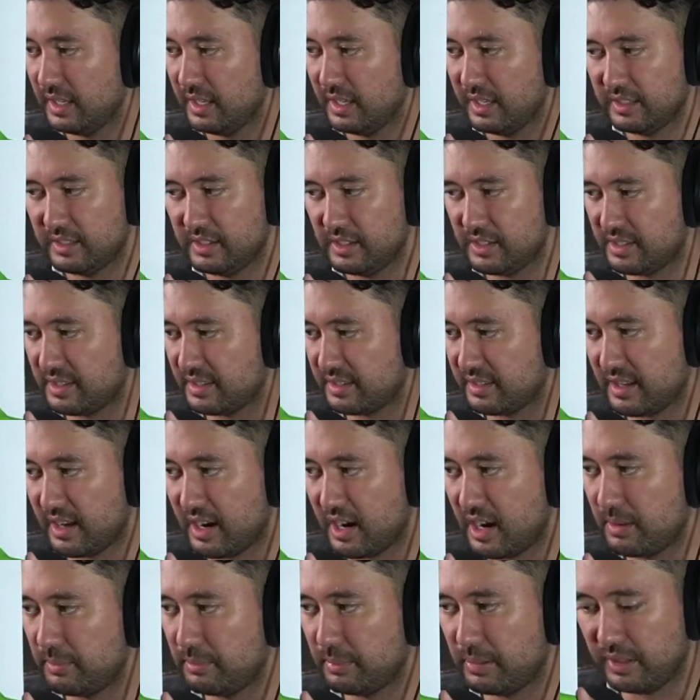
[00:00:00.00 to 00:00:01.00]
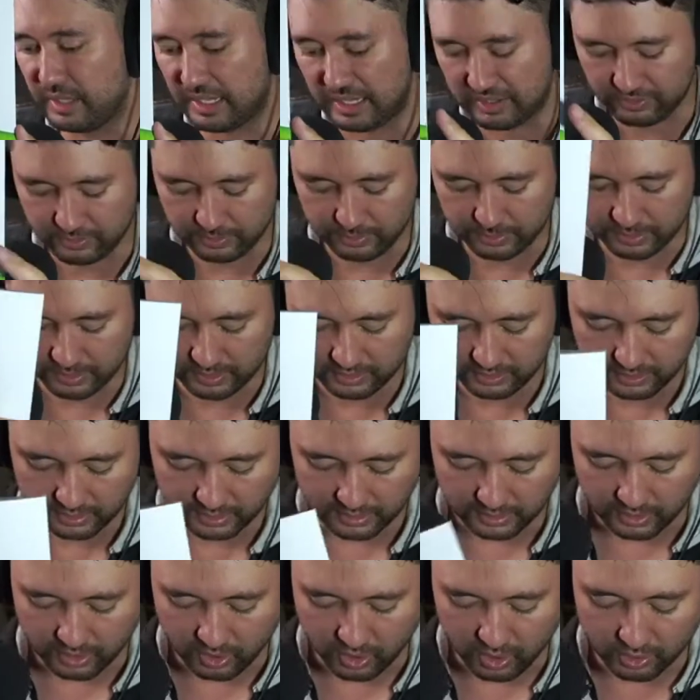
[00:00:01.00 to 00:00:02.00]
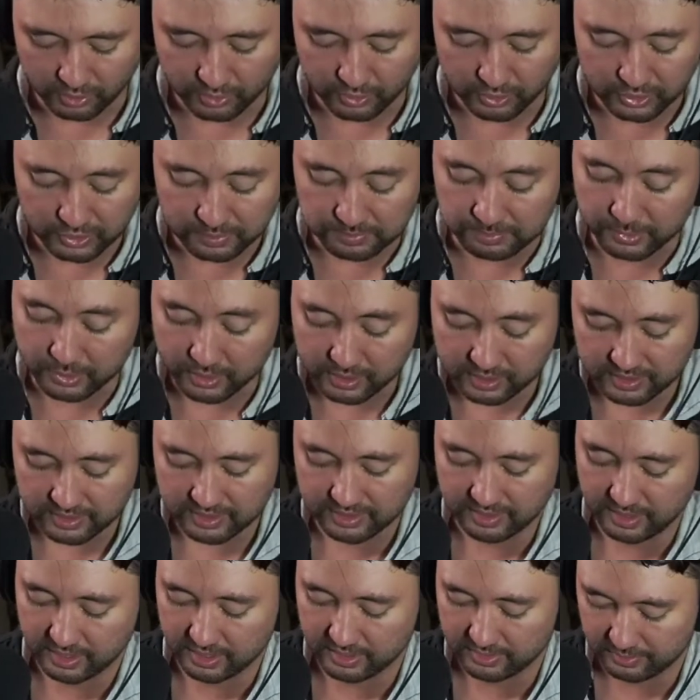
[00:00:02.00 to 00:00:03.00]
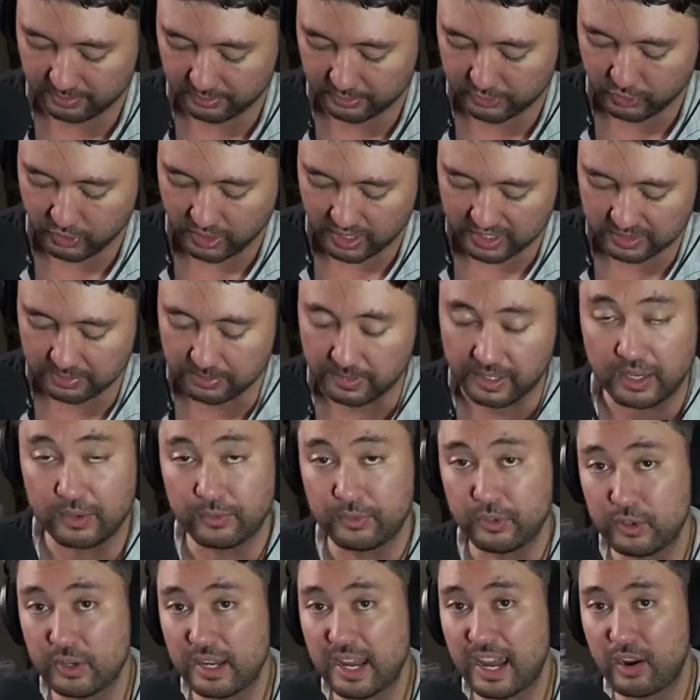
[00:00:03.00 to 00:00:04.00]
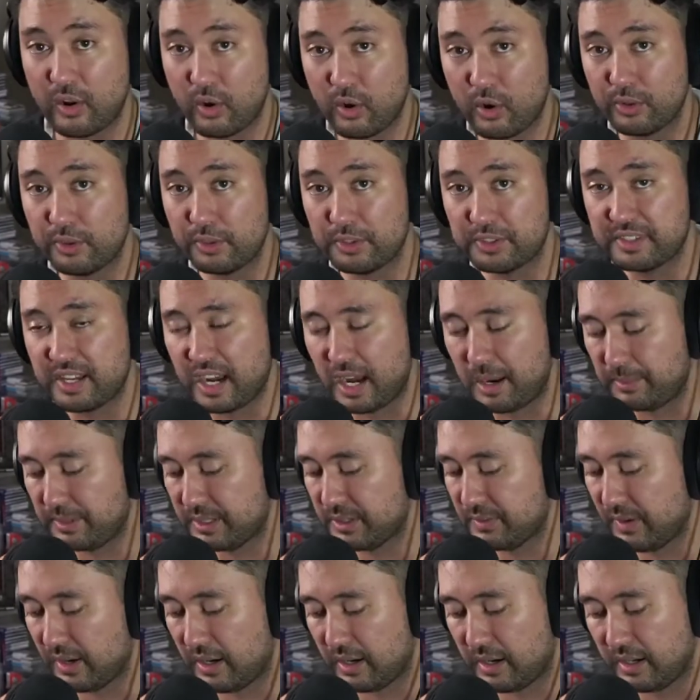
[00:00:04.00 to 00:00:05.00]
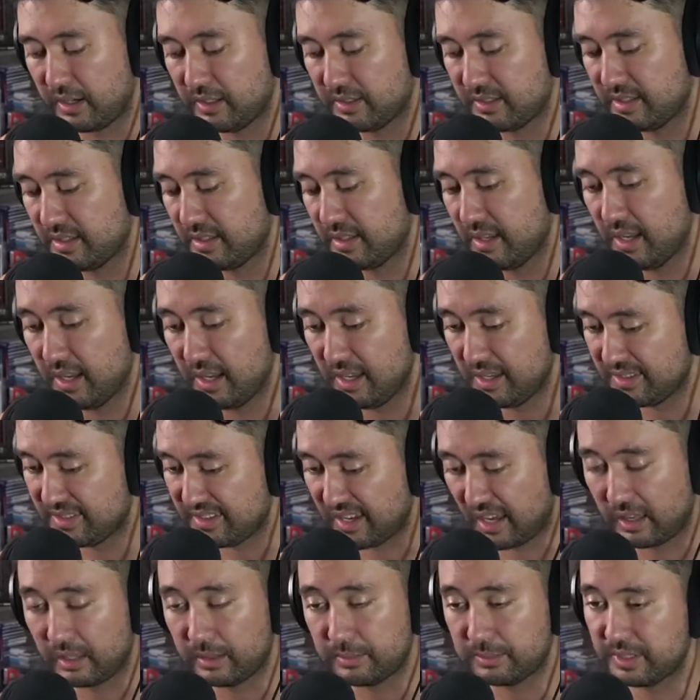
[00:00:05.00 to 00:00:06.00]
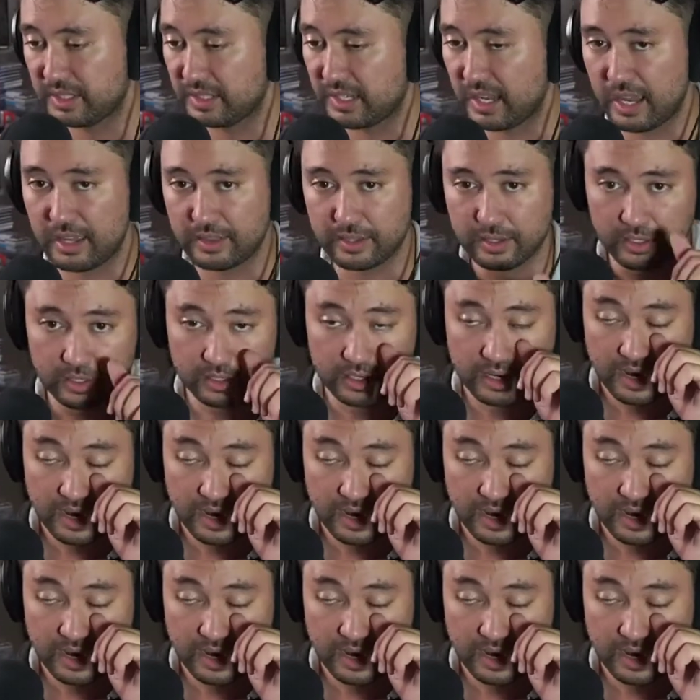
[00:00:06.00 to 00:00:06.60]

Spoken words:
Just unbelievable. All those books there, trust me, if you get all those Timeless variants, sell them together,